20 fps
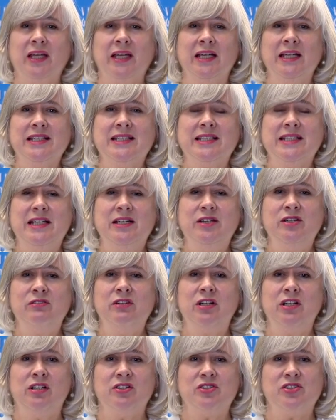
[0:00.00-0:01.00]
it's the
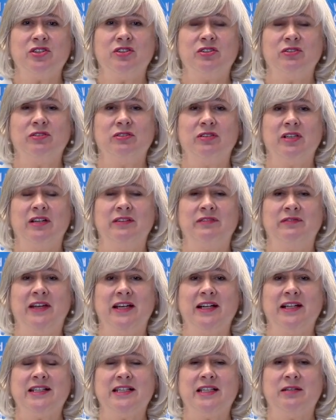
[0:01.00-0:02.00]
neurological
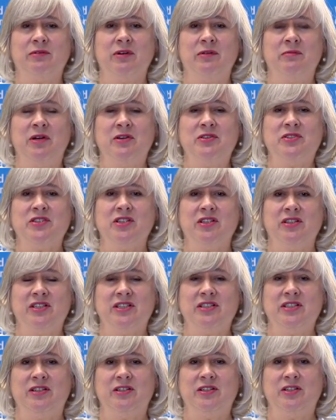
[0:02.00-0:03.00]
effects that we're most
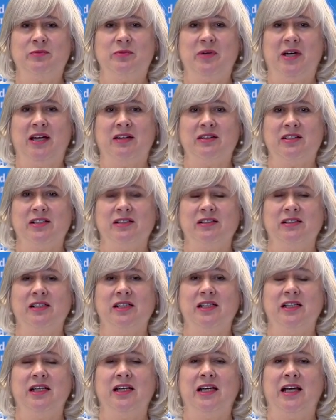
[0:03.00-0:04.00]
concerned about,
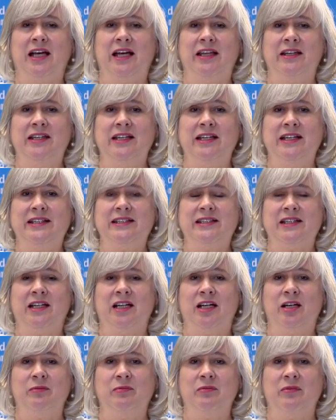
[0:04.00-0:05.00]
and these
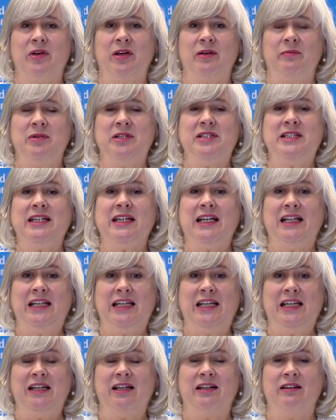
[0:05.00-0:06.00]
um,
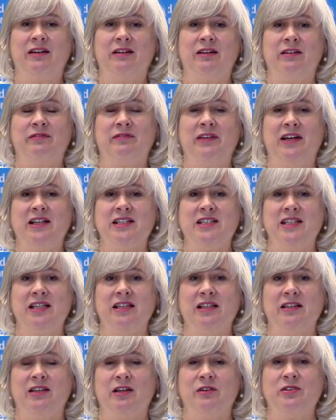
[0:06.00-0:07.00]
particularly
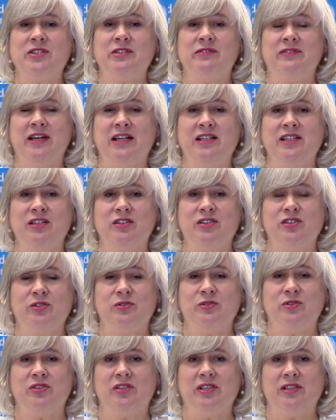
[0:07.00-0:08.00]
affecting those affecting
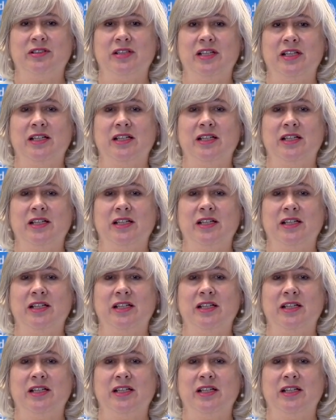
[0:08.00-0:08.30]
children.